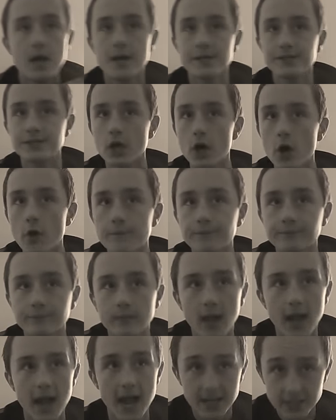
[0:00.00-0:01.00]
And so,
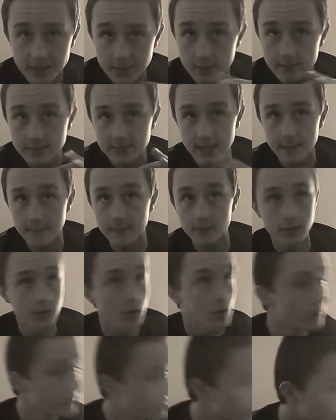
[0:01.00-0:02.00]
I actually was able to
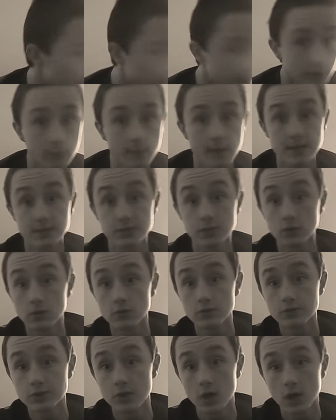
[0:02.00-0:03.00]
go straight through my
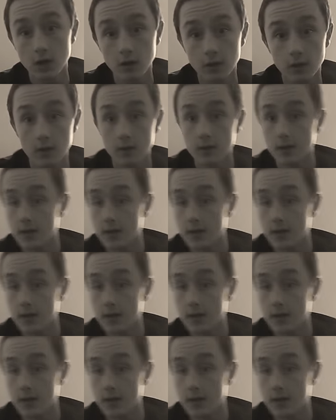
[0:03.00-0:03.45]
solo song